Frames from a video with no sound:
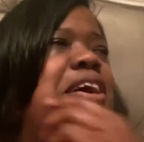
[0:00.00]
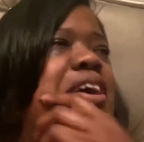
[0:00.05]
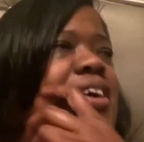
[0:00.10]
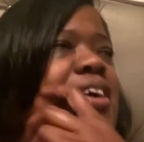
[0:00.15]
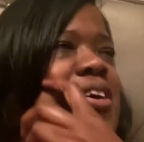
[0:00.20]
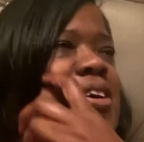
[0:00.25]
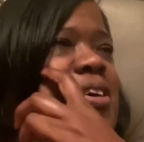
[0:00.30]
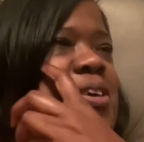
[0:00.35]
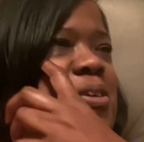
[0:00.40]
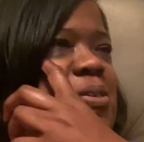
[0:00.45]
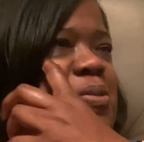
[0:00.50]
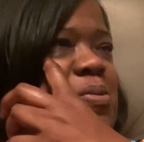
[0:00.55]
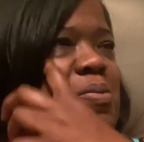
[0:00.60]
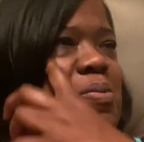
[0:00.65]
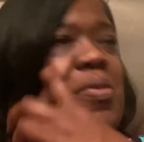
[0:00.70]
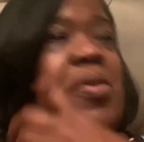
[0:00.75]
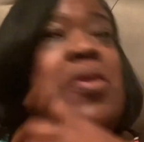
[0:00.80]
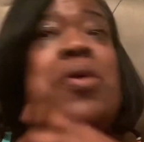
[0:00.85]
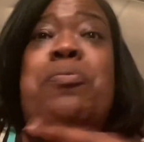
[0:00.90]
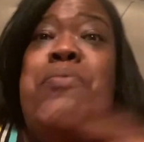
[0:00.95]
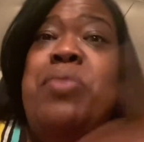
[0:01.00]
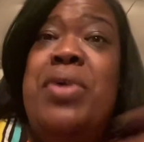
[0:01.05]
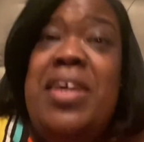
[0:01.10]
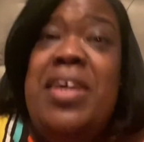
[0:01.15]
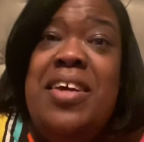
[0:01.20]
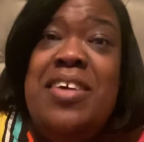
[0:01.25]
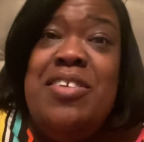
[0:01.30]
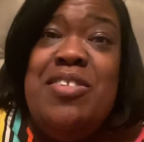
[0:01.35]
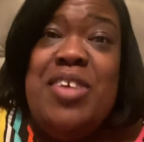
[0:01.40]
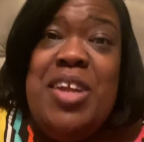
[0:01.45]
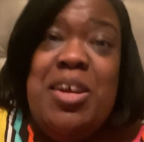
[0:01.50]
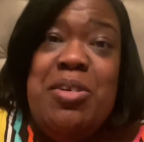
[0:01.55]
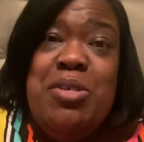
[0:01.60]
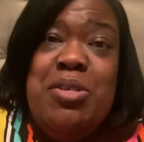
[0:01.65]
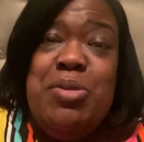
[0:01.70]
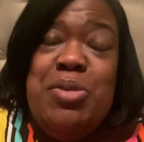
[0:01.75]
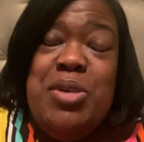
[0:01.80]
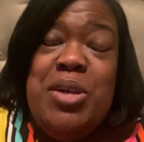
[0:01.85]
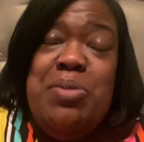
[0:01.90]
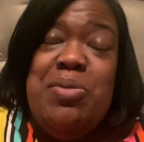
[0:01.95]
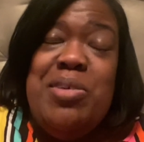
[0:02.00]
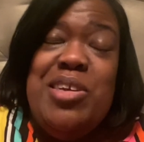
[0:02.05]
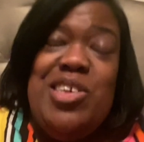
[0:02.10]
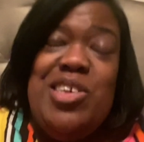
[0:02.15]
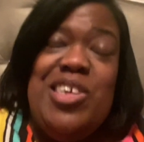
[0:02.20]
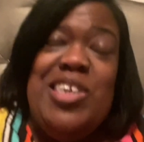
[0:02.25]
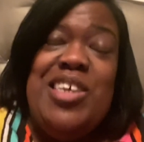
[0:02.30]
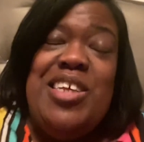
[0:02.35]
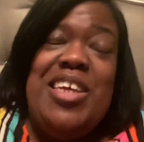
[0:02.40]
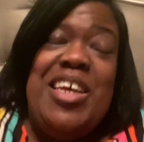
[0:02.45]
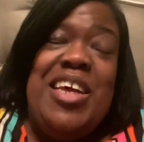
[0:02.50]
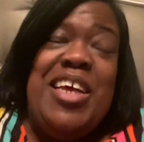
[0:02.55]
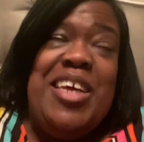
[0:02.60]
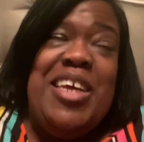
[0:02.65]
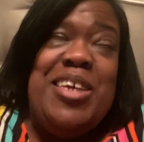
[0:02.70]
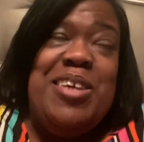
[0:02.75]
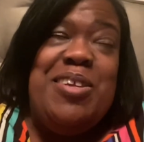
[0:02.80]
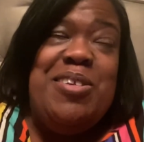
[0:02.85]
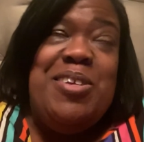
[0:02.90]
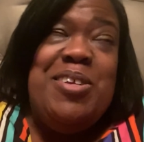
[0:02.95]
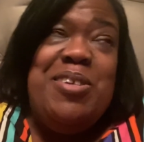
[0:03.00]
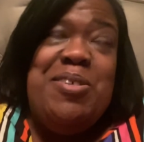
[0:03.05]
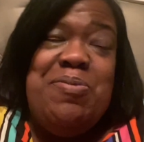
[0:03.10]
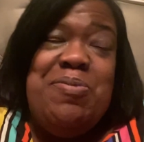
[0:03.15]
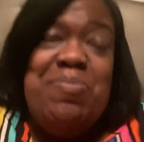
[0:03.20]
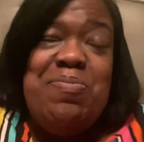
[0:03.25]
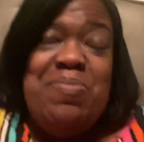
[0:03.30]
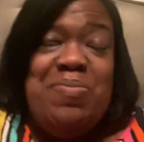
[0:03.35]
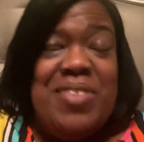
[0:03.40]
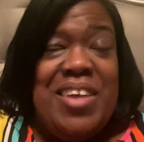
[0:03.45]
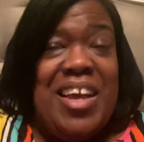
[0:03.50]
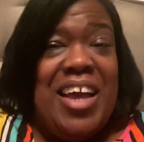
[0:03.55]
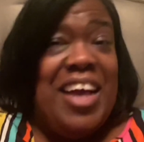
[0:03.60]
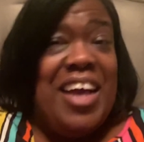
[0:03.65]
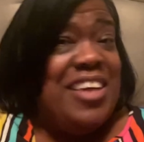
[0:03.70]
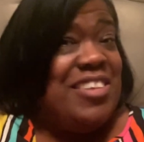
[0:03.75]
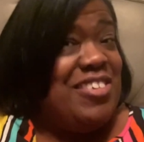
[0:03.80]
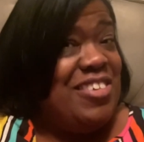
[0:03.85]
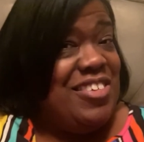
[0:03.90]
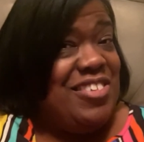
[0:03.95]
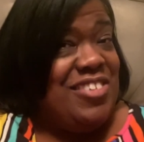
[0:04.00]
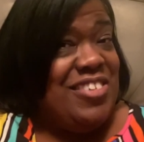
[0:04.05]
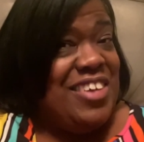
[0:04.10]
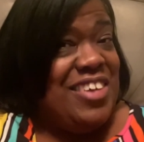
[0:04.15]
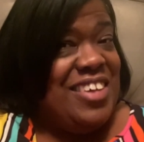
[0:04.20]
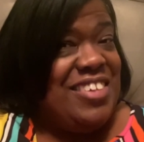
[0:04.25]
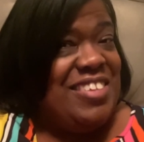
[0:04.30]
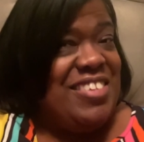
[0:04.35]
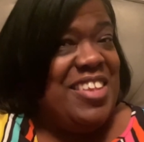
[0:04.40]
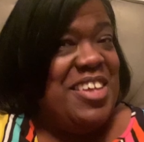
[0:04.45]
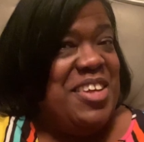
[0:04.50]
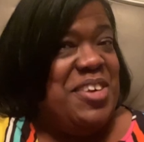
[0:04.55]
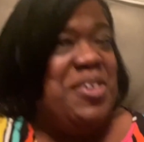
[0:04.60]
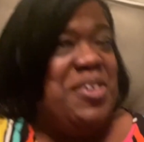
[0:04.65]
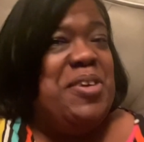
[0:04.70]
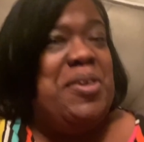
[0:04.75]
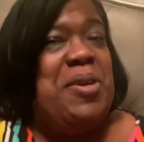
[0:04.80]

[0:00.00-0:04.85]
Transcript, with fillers: Um, but yeah, so that was pretty much it. And I'll talk to you guys later.